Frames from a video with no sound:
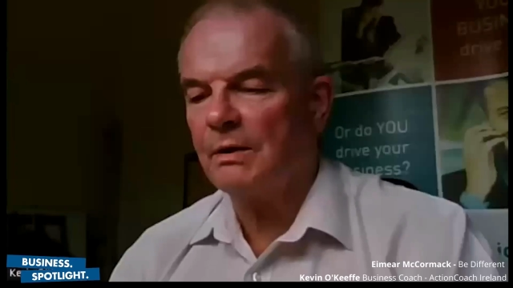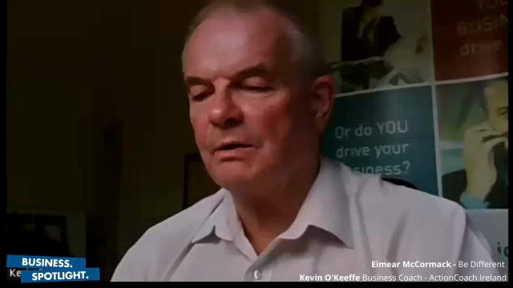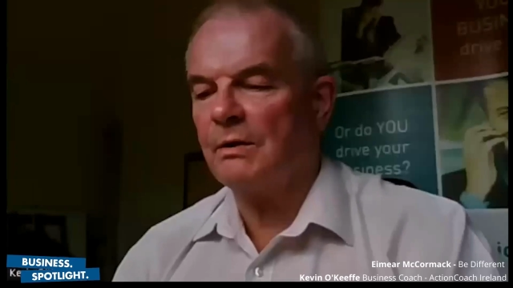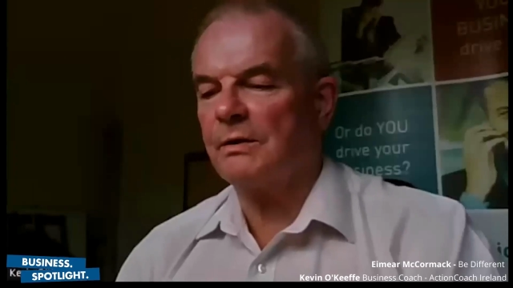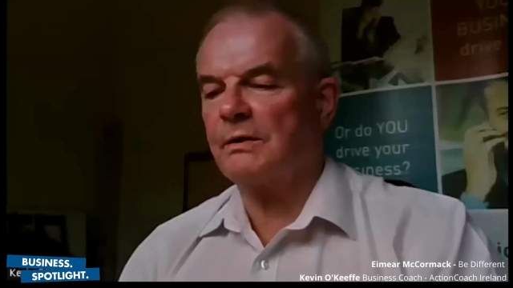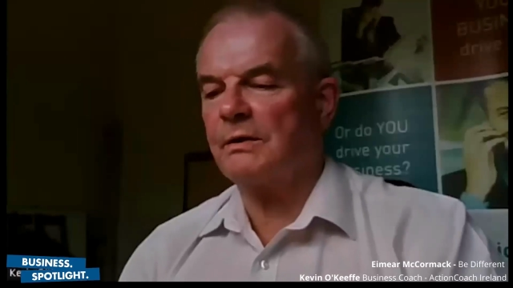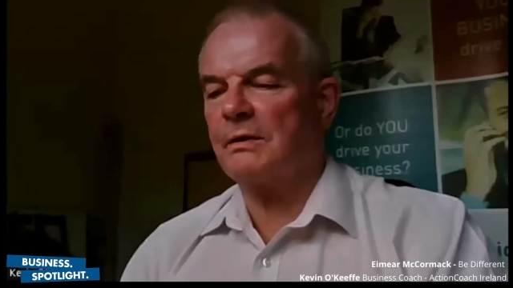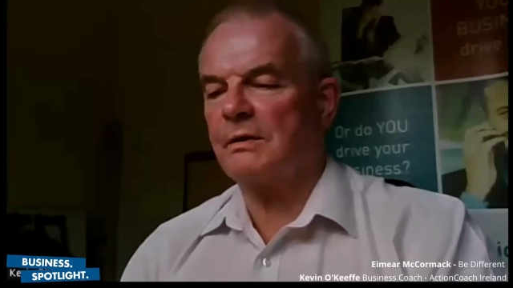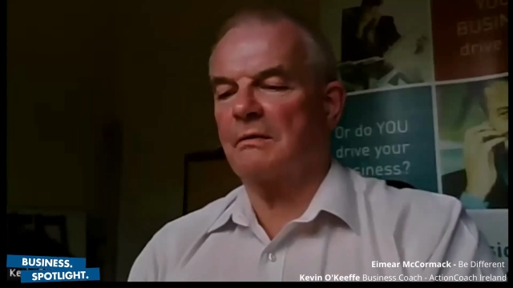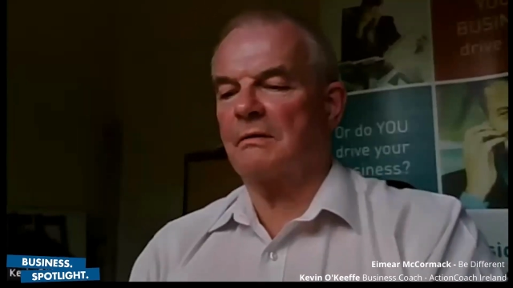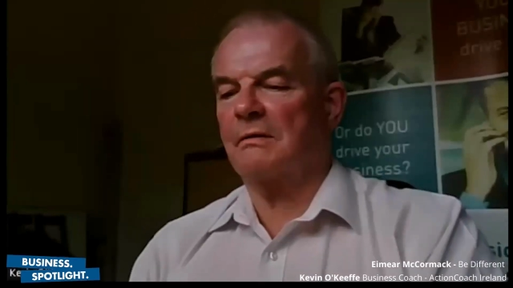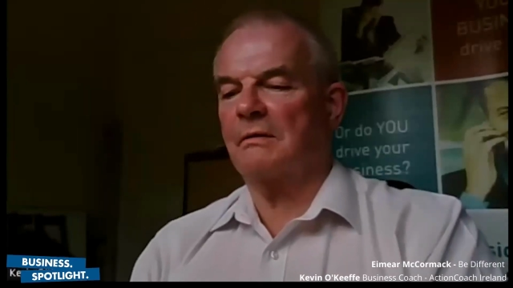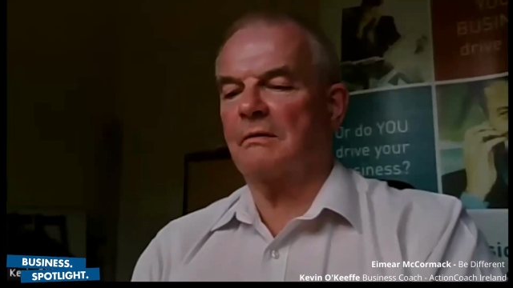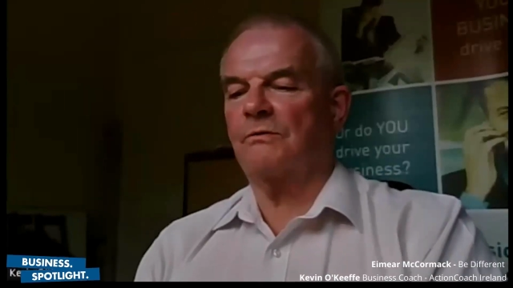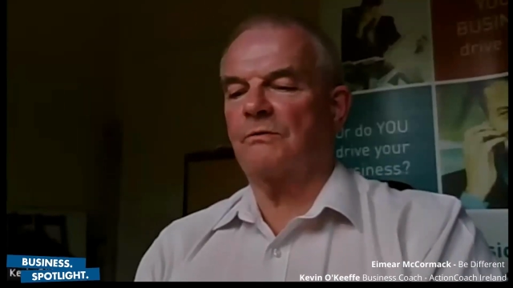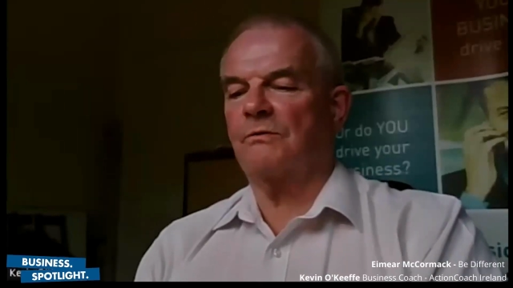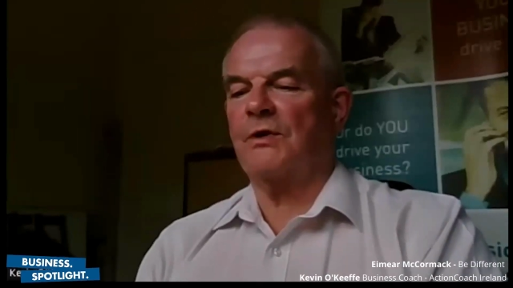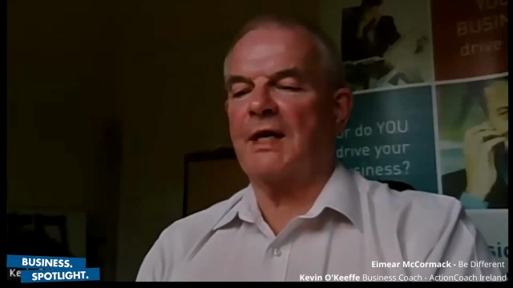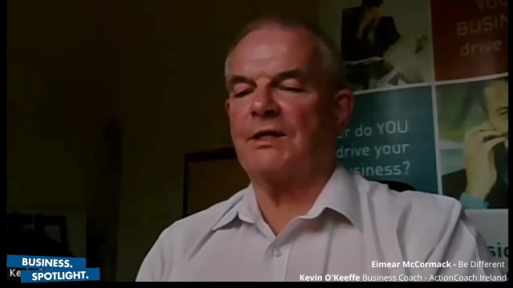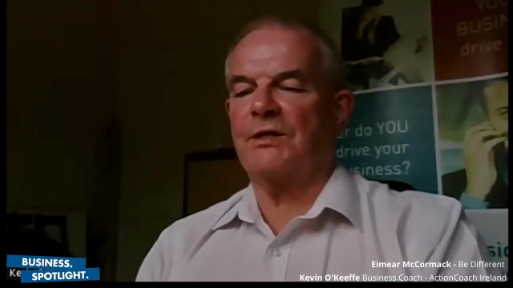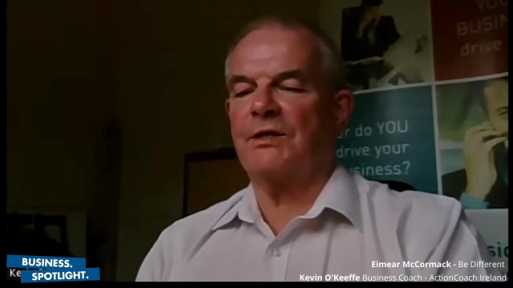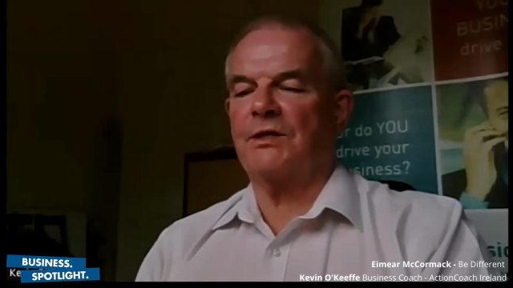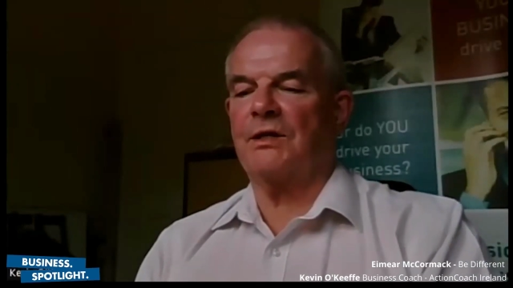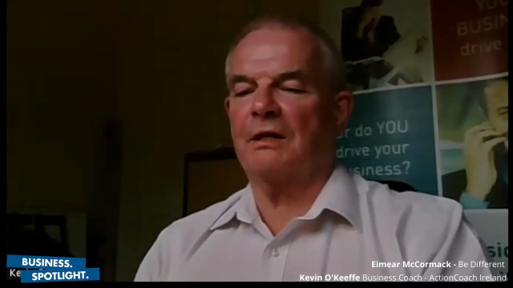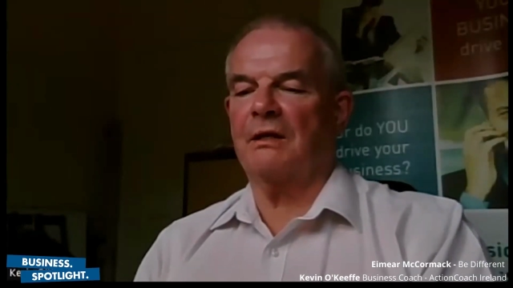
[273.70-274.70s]
of course,
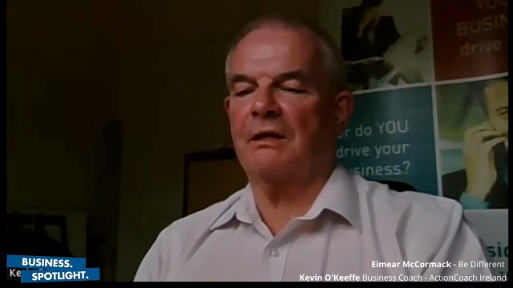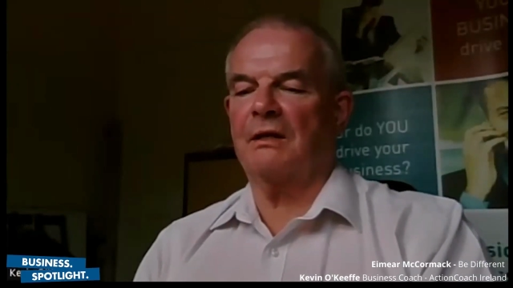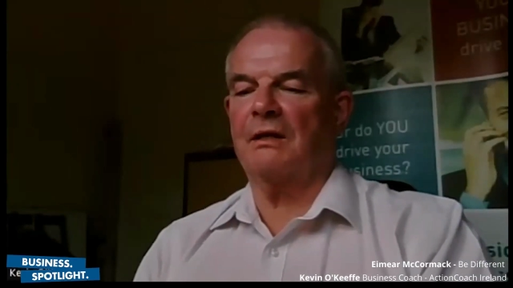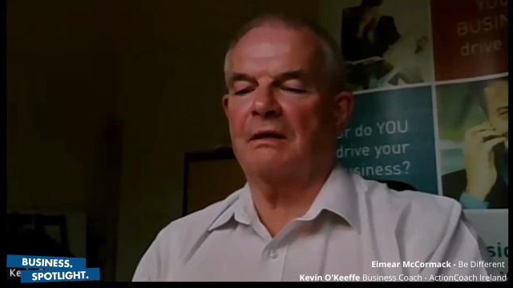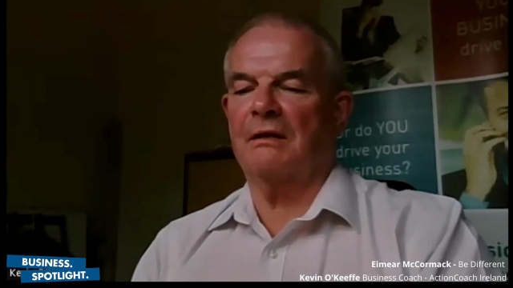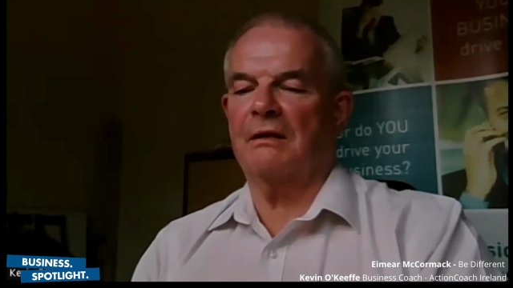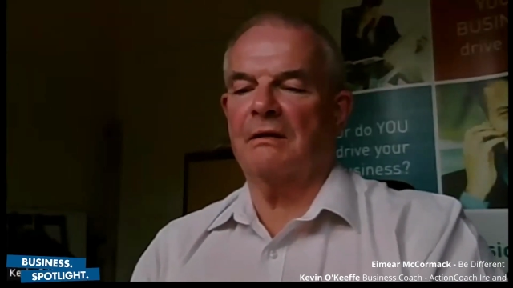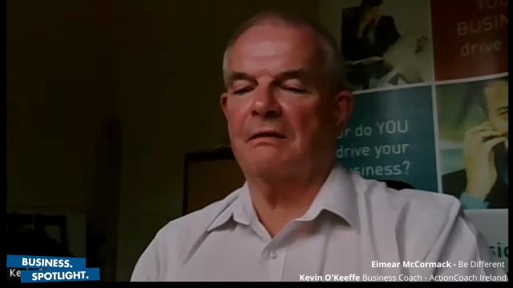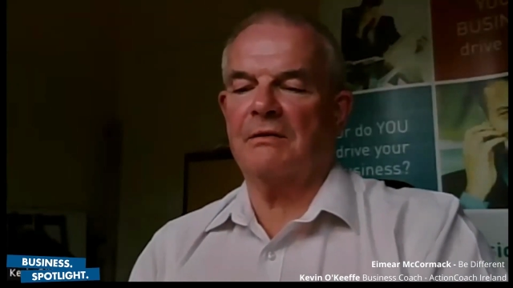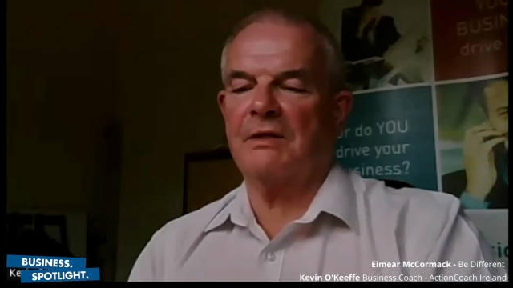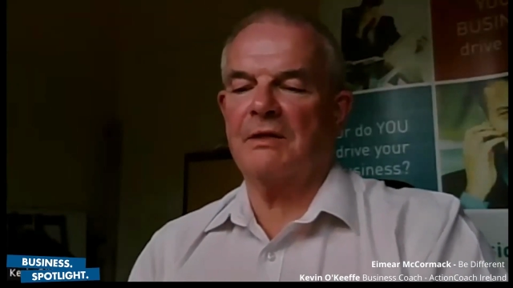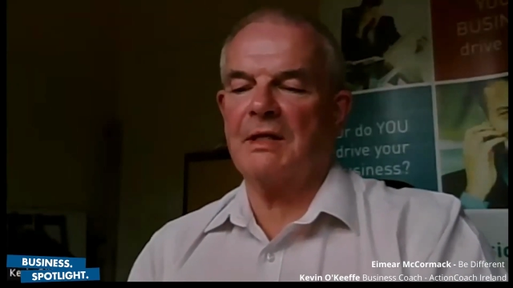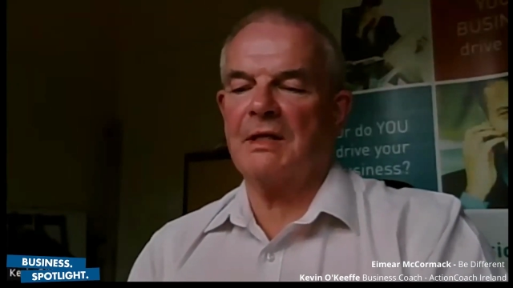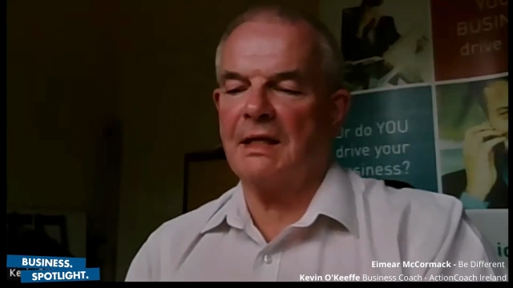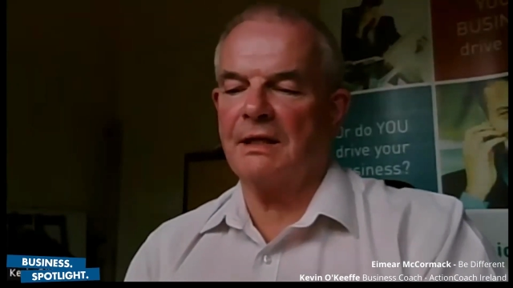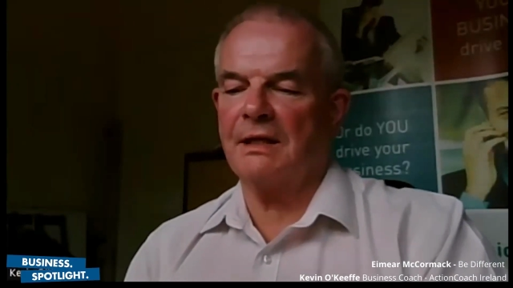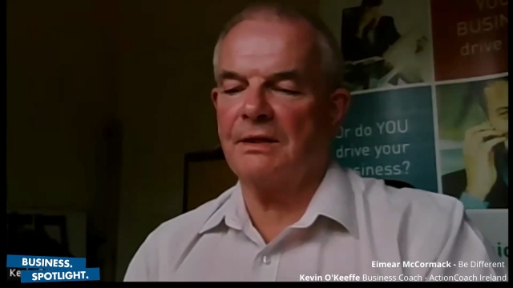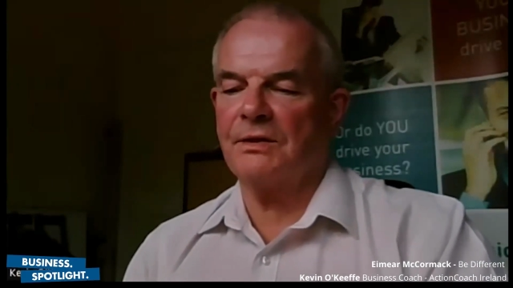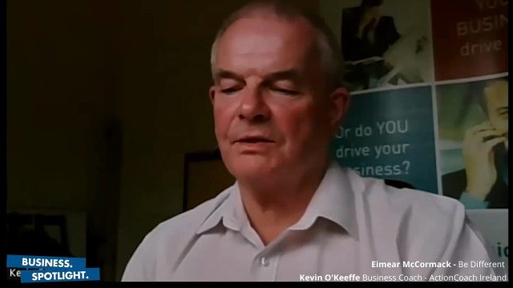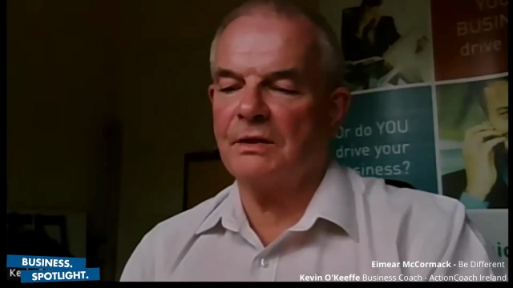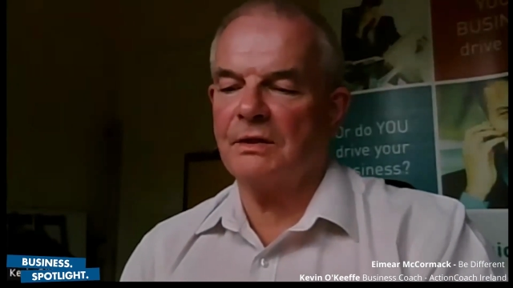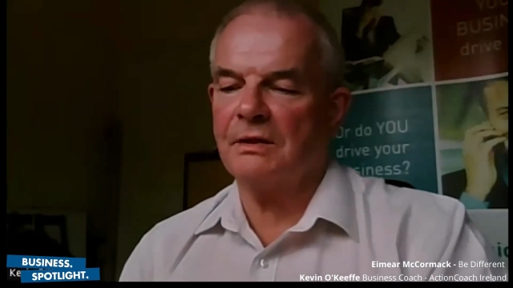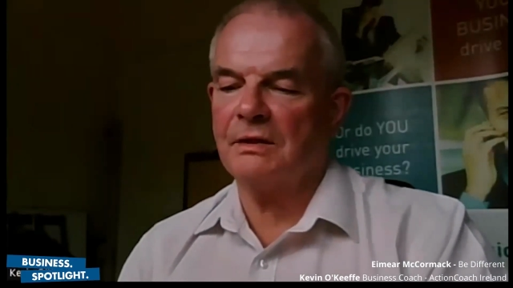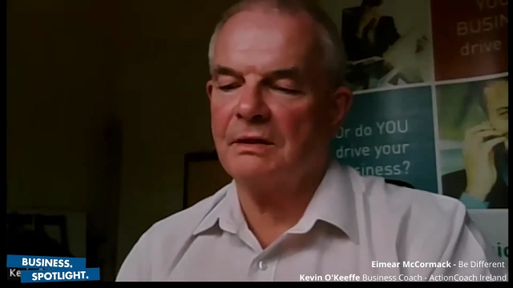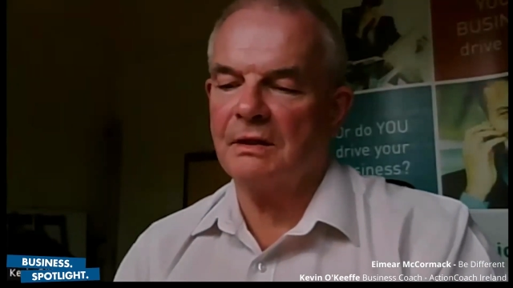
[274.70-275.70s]
attracting
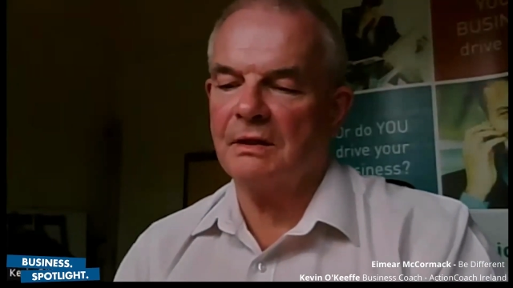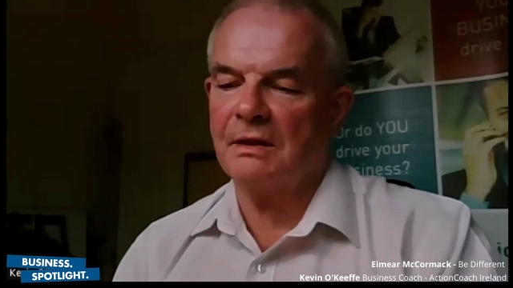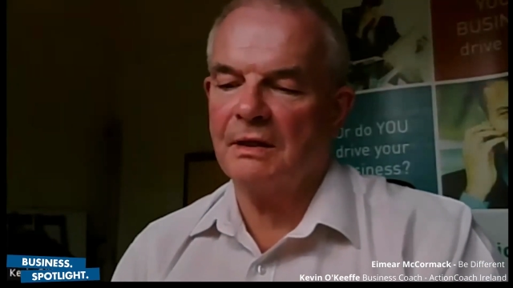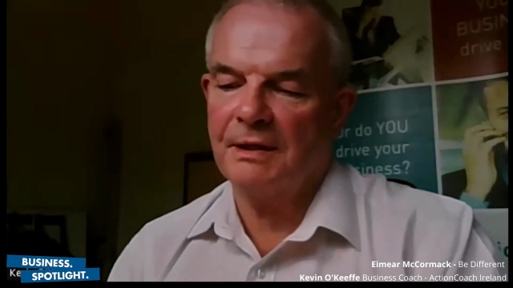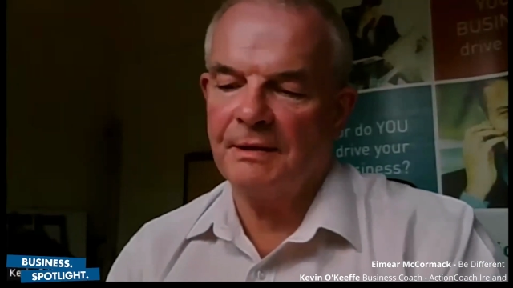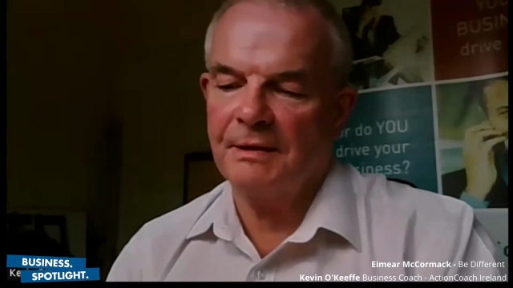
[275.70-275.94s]
talented